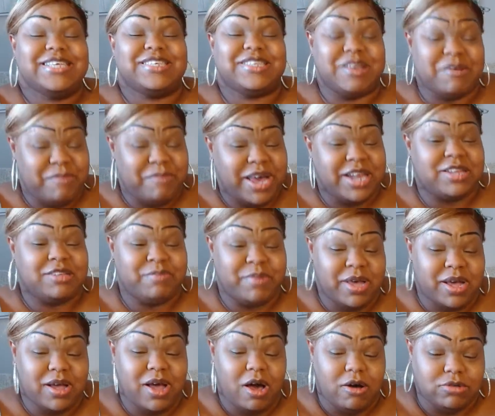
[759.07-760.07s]
Somebody's
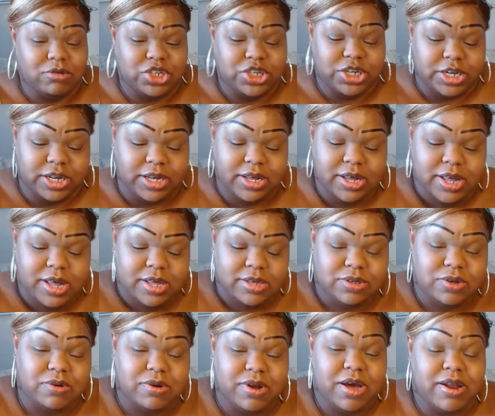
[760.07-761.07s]
been caught cheating,
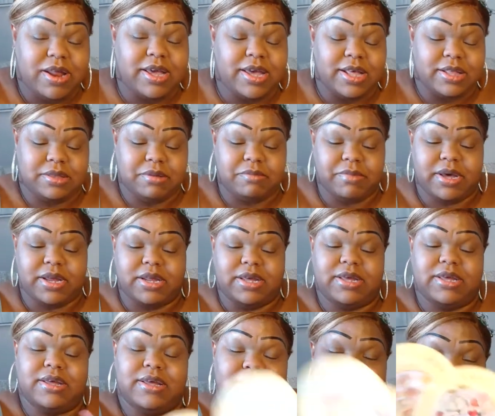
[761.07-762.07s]
so now they get the
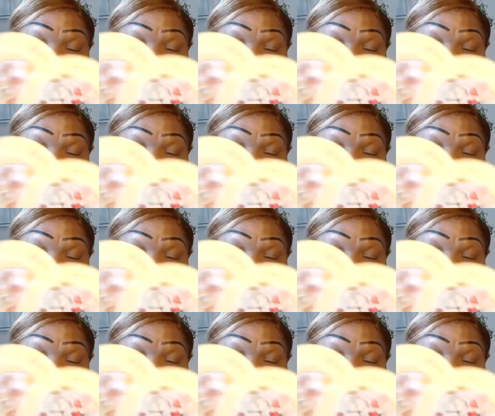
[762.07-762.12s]
money.